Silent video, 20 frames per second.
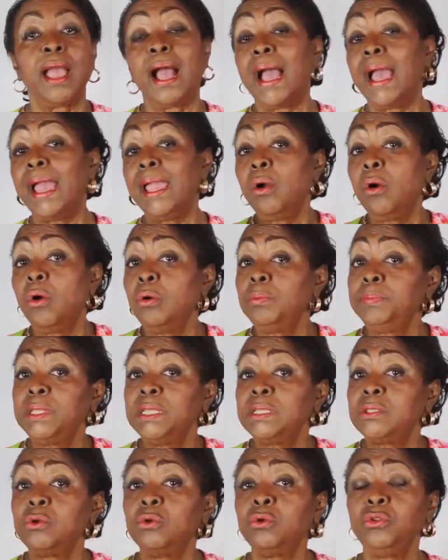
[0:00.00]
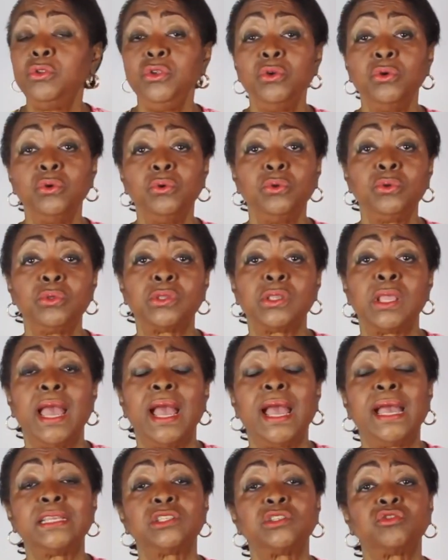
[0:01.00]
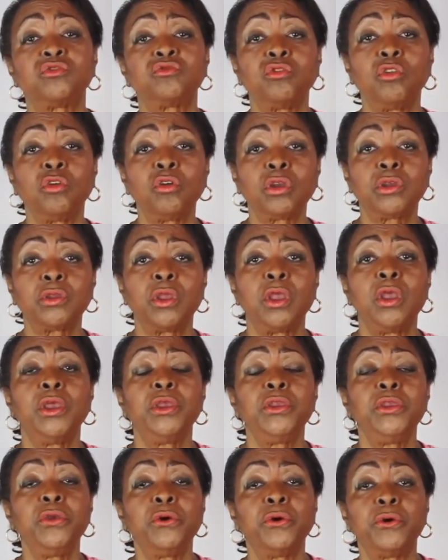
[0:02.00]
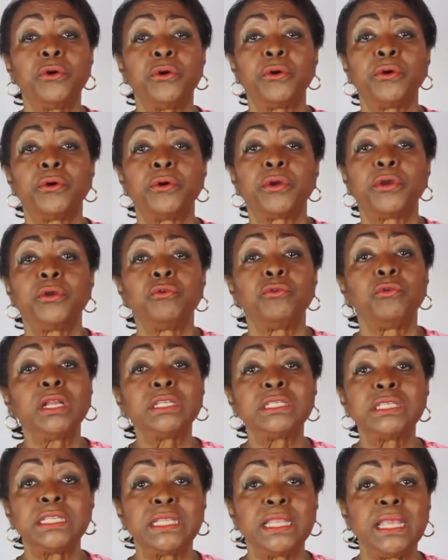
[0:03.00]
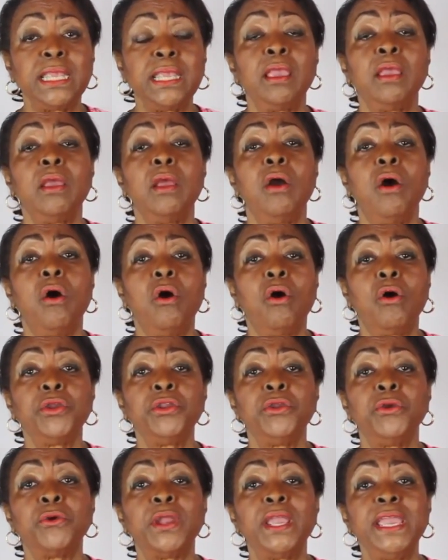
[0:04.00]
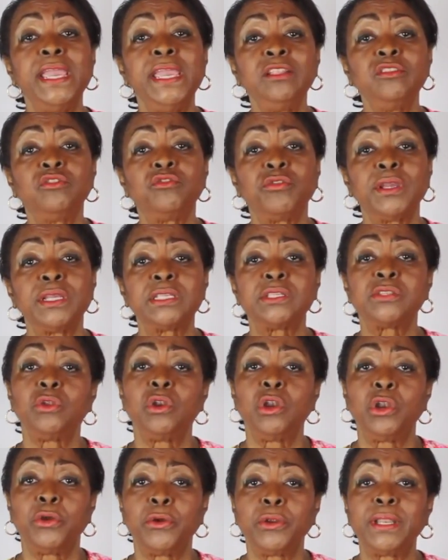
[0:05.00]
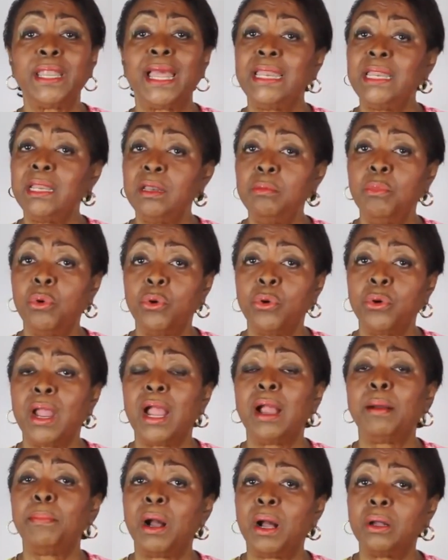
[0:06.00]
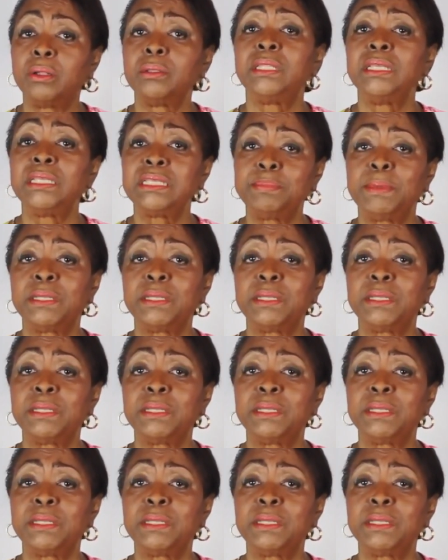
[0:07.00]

I hope this good news has struck your curiosity or your interest to learn a little more about this